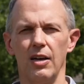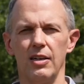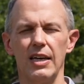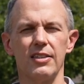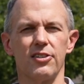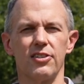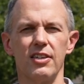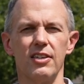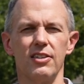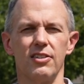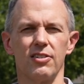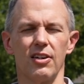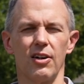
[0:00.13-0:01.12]
Yeah, the
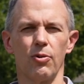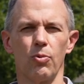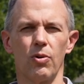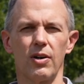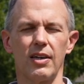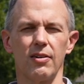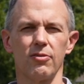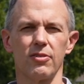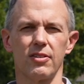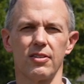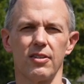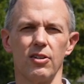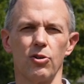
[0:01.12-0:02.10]
city's uh, working with
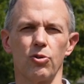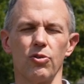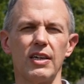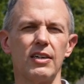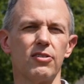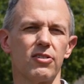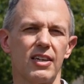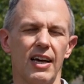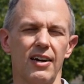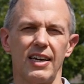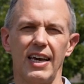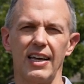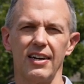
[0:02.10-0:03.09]
local Eagle
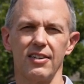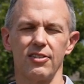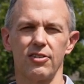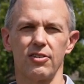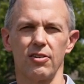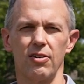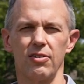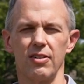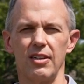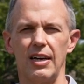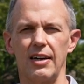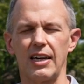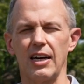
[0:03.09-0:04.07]
Scout candidates to, on a
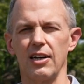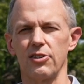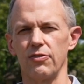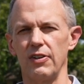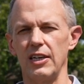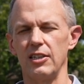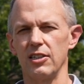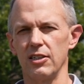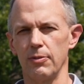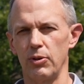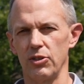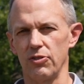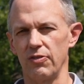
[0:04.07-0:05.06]
lot of conservation
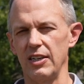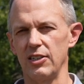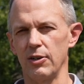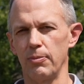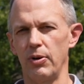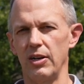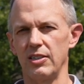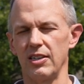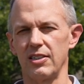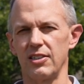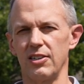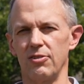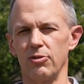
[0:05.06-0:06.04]
and preservation
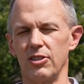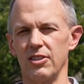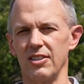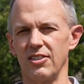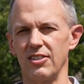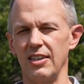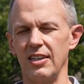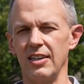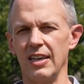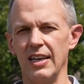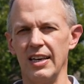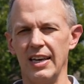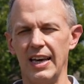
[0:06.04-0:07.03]
projects here within the city.
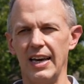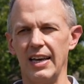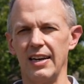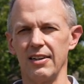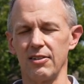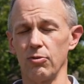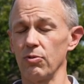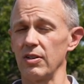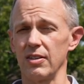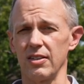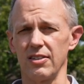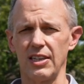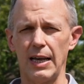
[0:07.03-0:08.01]
And it, one of
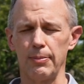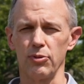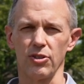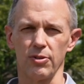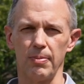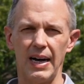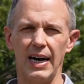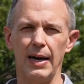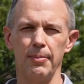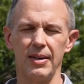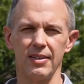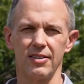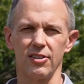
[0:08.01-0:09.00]
the examples is behind
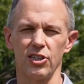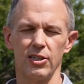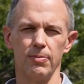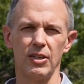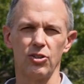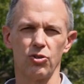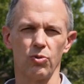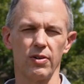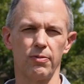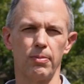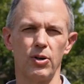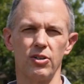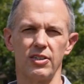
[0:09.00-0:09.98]
me. It's a Chimney
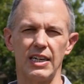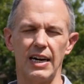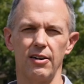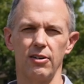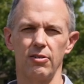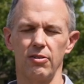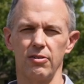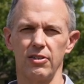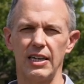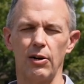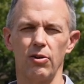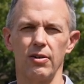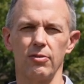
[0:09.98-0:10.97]
Swift Bird Tower,
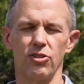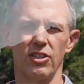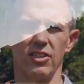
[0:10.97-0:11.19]
tower that was